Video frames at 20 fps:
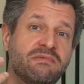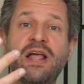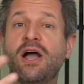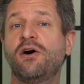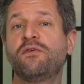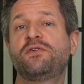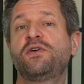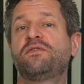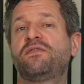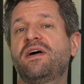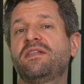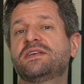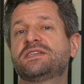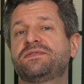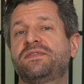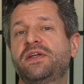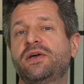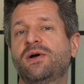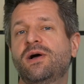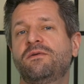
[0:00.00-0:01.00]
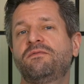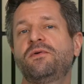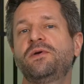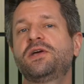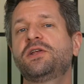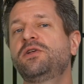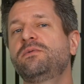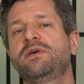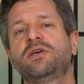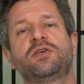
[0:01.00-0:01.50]
Now, if you found this video helpful,
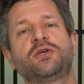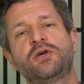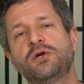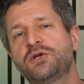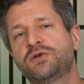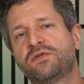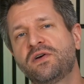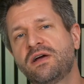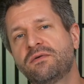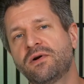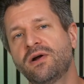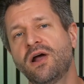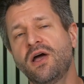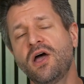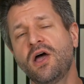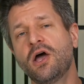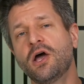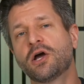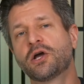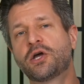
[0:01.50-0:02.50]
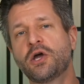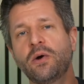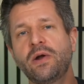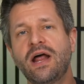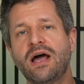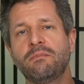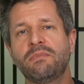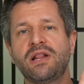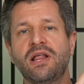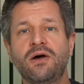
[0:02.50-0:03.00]
you can do me a huge favor, go
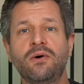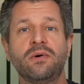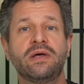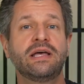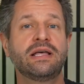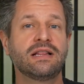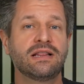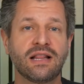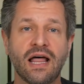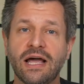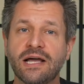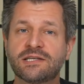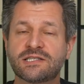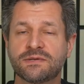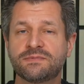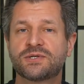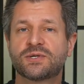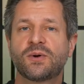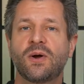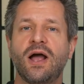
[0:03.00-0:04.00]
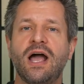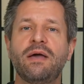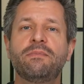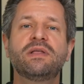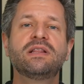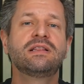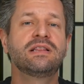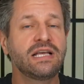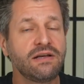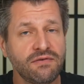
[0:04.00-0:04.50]
down below, hit like, subscribe,
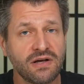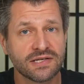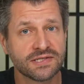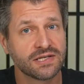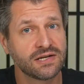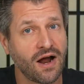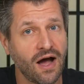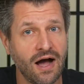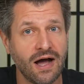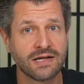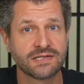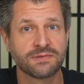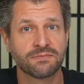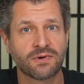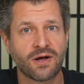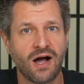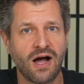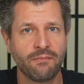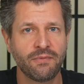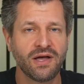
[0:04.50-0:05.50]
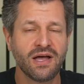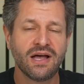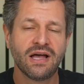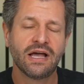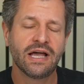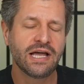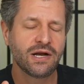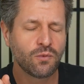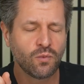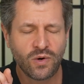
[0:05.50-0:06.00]
and leave us an awesome comment,
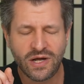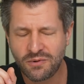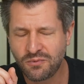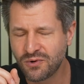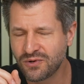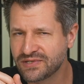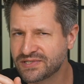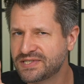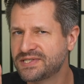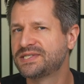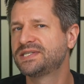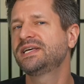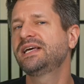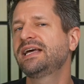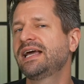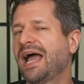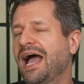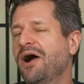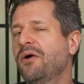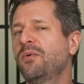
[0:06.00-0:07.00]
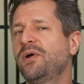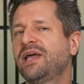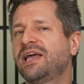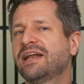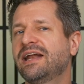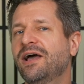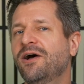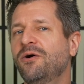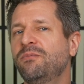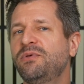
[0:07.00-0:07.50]
and we will see how we
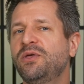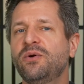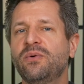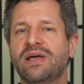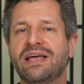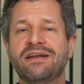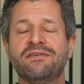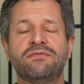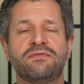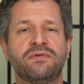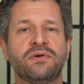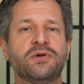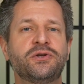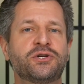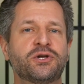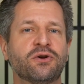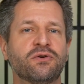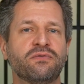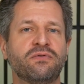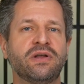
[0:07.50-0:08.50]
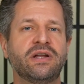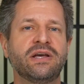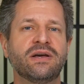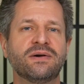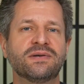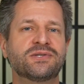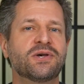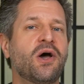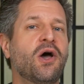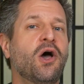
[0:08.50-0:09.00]
can help you in future videos.